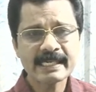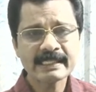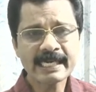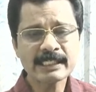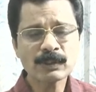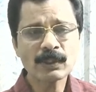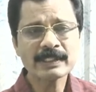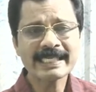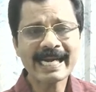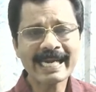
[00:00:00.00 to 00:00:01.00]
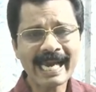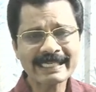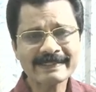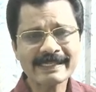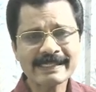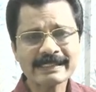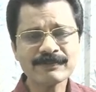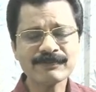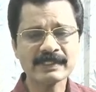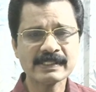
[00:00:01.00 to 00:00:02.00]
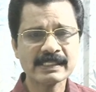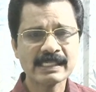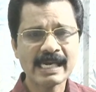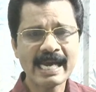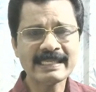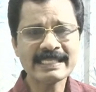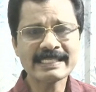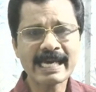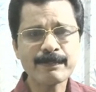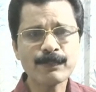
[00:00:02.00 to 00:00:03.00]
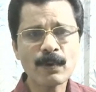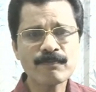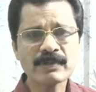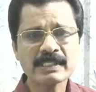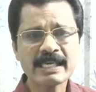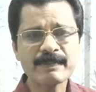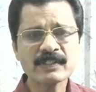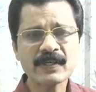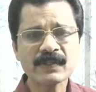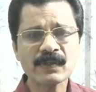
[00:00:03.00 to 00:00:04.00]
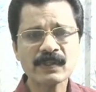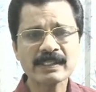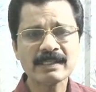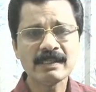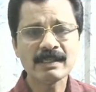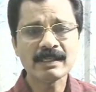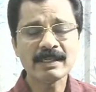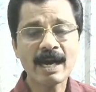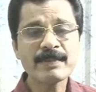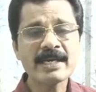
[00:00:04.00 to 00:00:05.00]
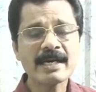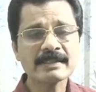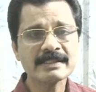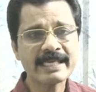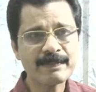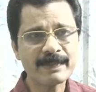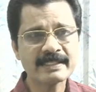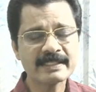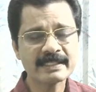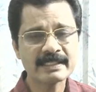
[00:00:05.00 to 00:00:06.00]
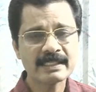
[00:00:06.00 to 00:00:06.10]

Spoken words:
that is on the adaxial surface, and this type of stamens are called laminar stamens.